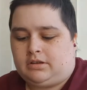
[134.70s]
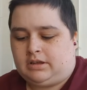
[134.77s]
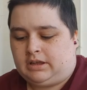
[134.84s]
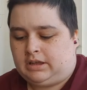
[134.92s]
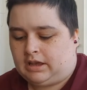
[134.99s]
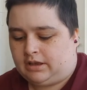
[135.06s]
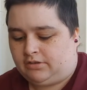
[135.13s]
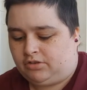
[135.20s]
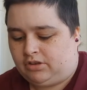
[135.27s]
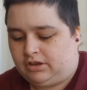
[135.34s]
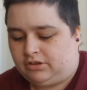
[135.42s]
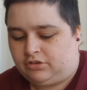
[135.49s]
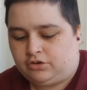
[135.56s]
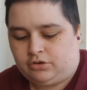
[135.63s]
He has
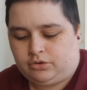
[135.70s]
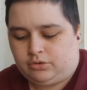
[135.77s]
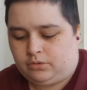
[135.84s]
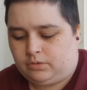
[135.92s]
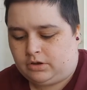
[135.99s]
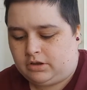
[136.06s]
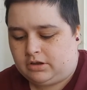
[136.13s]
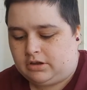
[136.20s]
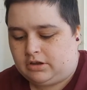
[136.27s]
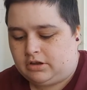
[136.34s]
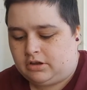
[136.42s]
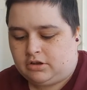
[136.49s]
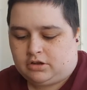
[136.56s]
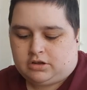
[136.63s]
these new
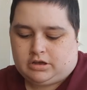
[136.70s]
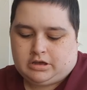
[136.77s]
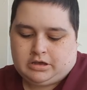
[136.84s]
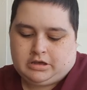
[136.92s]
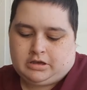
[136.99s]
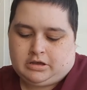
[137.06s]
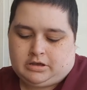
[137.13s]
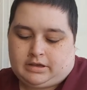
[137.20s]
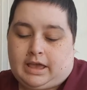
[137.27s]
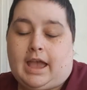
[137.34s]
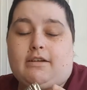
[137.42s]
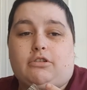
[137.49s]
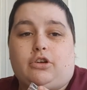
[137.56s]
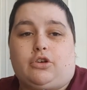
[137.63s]

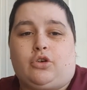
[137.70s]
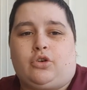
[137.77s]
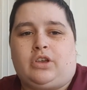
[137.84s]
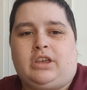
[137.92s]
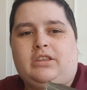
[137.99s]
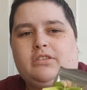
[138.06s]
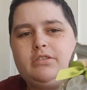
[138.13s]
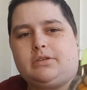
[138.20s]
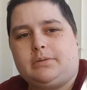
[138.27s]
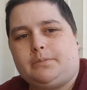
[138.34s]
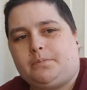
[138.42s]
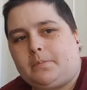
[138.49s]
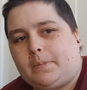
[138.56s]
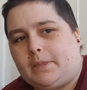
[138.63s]
carrot cookies,
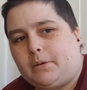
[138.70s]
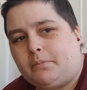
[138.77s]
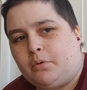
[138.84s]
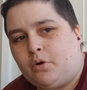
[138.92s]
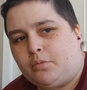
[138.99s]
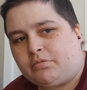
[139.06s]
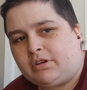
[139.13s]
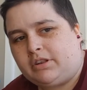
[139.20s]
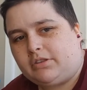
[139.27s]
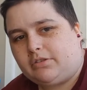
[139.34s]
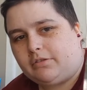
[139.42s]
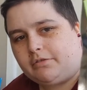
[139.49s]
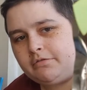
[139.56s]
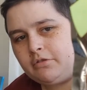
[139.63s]
paw
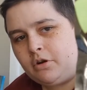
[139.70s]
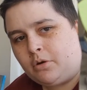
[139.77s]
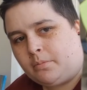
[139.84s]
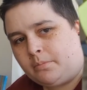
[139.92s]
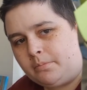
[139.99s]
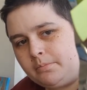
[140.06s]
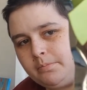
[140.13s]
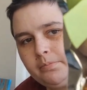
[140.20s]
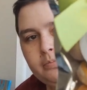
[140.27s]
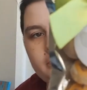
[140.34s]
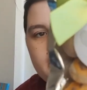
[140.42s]
prints from